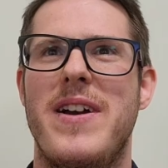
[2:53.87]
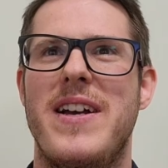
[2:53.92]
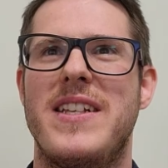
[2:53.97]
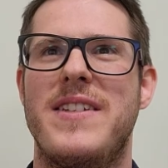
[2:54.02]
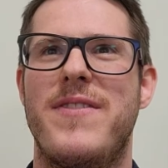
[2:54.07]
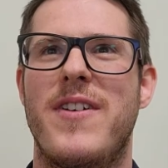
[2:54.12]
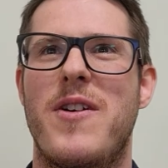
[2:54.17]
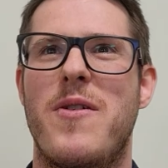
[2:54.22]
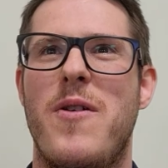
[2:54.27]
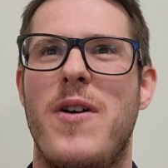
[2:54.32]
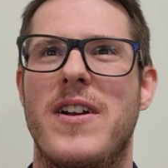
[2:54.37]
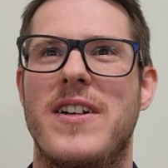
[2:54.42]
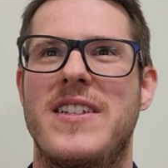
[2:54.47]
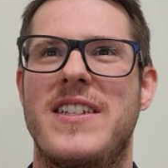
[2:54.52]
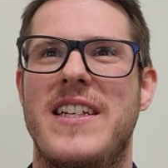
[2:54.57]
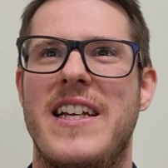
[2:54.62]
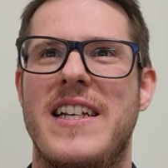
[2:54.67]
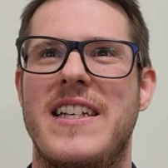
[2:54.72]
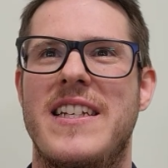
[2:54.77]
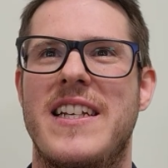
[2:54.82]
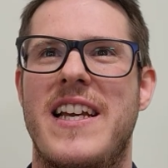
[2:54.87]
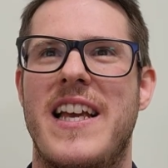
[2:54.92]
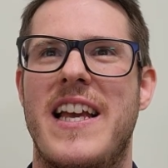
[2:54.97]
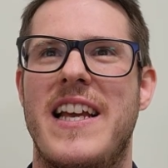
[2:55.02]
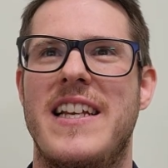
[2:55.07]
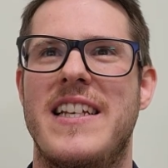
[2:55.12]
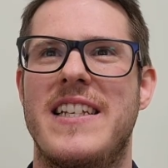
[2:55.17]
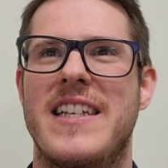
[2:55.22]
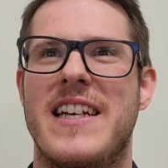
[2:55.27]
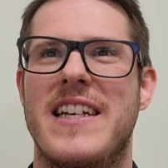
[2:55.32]
is for quality
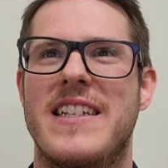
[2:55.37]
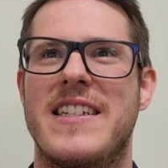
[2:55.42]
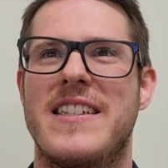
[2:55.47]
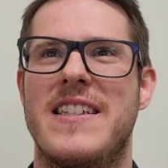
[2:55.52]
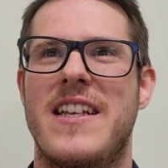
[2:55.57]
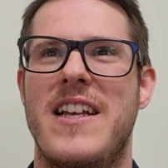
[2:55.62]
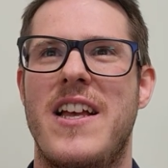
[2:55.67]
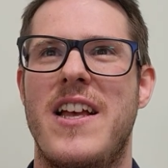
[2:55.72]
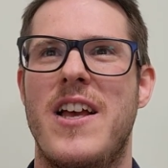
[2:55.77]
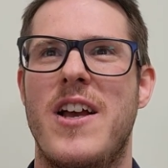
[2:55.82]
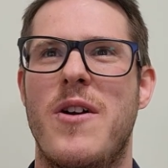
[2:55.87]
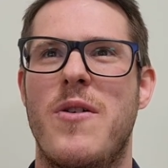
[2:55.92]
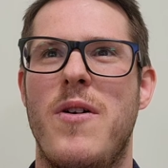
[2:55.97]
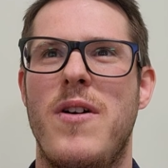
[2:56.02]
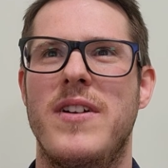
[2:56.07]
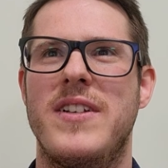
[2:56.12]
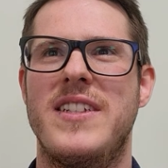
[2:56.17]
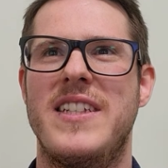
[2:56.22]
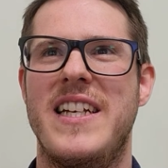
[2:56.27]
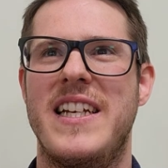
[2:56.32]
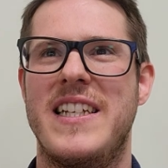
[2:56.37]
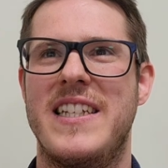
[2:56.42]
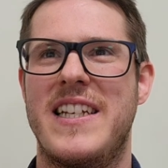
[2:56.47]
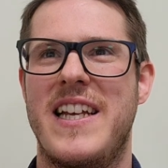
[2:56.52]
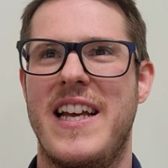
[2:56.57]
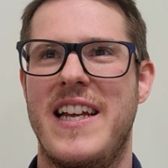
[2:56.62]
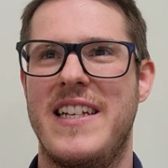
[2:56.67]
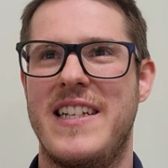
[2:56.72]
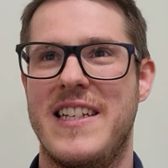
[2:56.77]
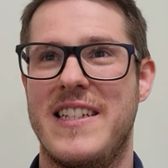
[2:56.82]
indicators. Quality
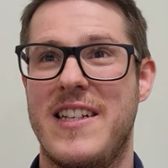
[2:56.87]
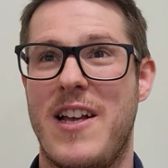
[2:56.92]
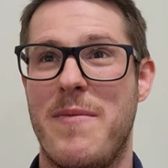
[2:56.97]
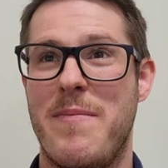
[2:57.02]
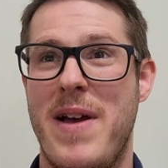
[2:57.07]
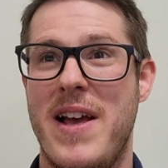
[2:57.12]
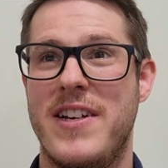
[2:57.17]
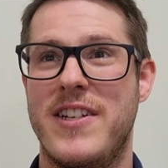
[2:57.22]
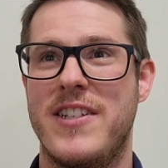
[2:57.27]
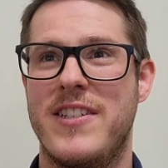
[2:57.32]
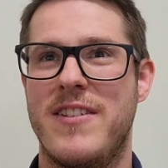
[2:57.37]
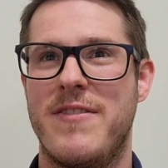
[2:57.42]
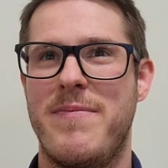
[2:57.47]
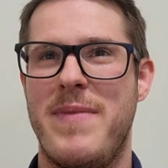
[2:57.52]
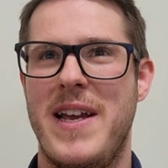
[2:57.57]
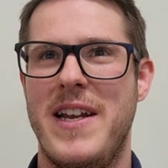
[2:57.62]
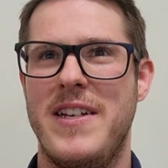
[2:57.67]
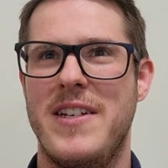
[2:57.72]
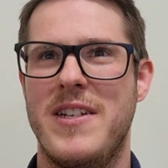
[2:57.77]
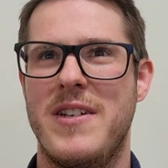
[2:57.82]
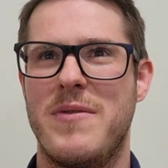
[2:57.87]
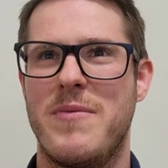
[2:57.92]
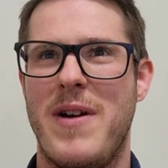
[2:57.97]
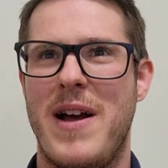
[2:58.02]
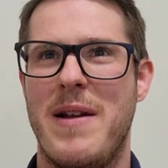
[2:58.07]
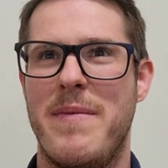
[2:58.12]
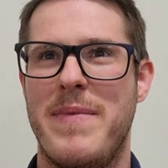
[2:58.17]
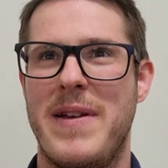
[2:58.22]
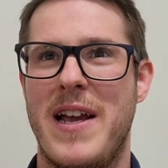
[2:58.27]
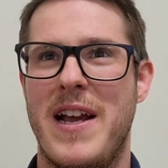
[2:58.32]
indicators are measures of patient
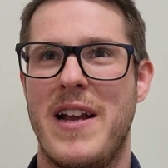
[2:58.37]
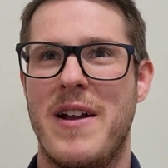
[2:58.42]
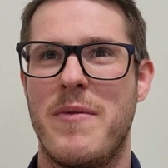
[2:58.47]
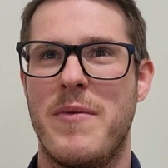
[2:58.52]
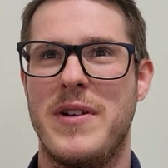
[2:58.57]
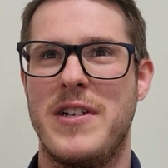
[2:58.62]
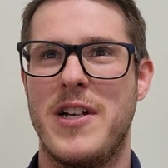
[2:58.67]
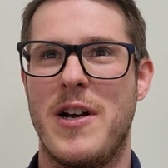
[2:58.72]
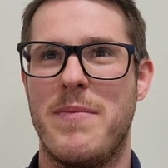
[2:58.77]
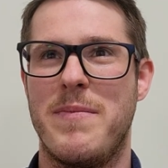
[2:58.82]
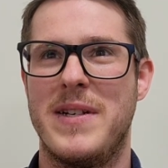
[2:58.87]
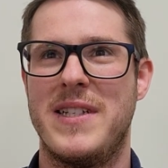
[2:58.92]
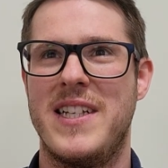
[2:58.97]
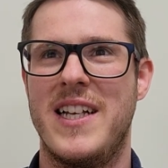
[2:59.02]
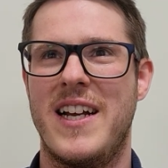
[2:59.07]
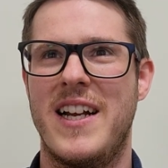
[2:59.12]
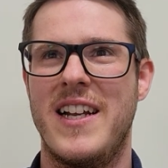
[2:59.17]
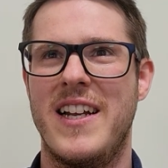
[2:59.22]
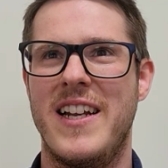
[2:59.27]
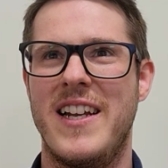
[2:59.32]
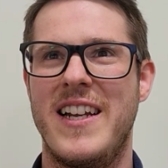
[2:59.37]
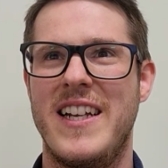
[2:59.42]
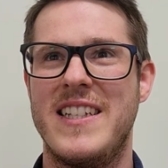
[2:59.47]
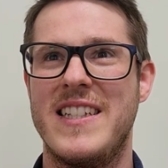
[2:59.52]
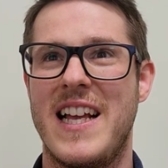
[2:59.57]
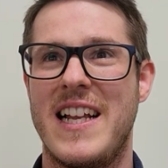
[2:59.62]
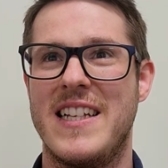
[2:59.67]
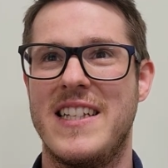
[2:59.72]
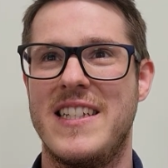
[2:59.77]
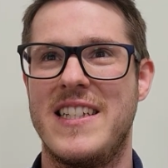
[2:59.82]
well-being which are particularly
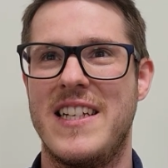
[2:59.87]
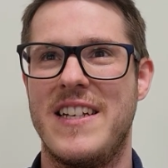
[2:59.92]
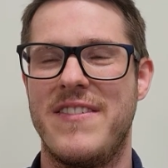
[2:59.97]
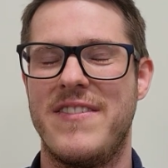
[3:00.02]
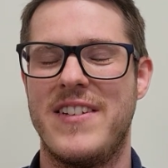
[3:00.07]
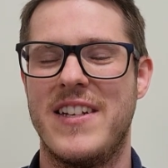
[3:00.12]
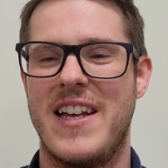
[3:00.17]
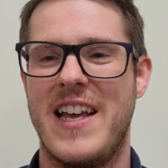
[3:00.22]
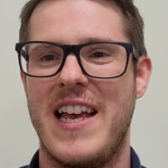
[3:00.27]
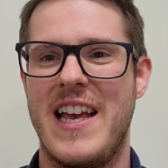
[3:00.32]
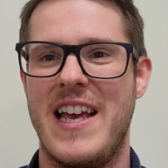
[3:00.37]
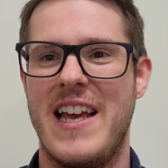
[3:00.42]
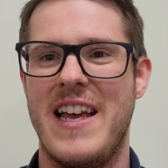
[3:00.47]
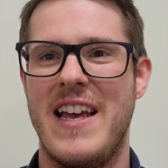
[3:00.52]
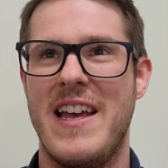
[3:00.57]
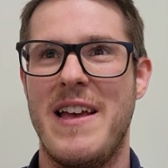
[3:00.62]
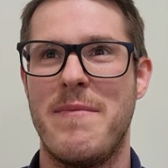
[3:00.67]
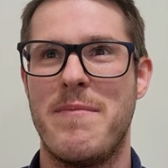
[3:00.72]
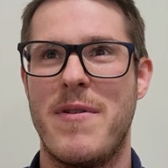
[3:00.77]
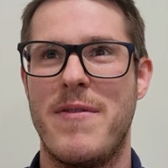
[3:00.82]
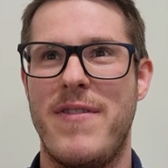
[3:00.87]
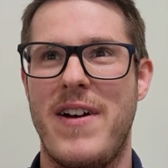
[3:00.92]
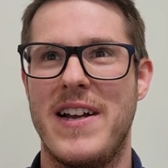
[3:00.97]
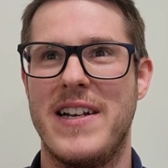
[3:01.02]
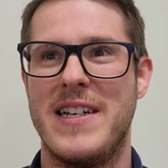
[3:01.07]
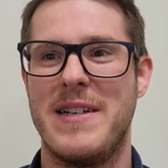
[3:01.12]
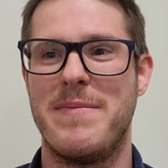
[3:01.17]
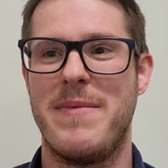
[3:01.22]
sensitive to care provided